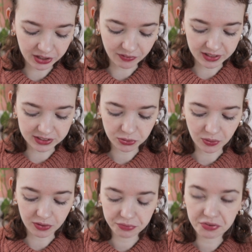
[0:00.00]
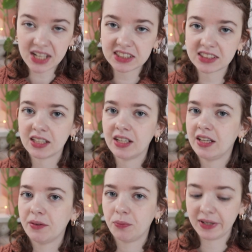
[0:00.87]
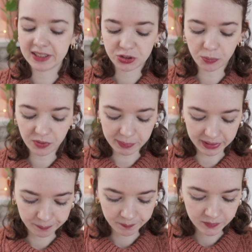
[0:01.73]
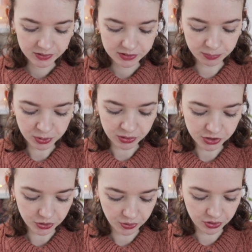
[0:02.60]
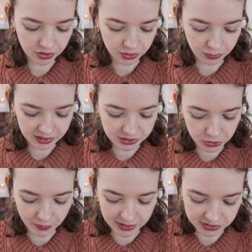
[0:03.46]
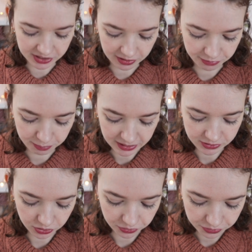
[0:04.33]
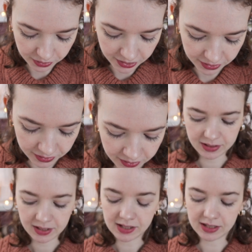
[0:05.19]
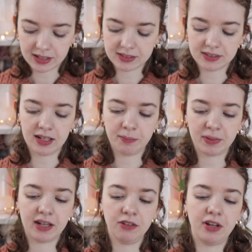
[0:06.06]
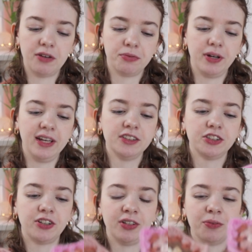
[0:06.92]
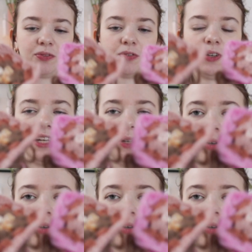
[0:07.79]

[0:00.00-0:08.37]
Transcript: granny square vest with some ribbing. So I'm gonna show you the granny squares that I've made so far. Yeah, like I said, I'm kind of halfway, so I don't really